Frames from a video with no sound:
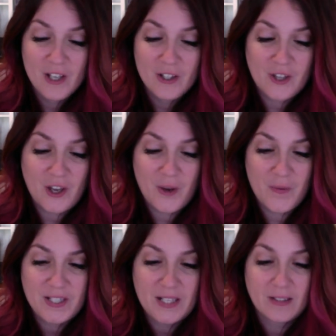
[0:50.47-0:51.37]
So
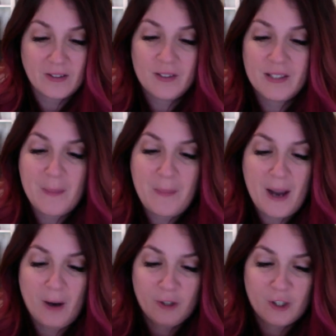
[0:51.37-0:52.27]
this is a little zip
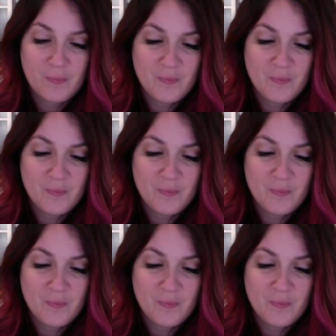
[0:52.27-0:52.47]
pouch.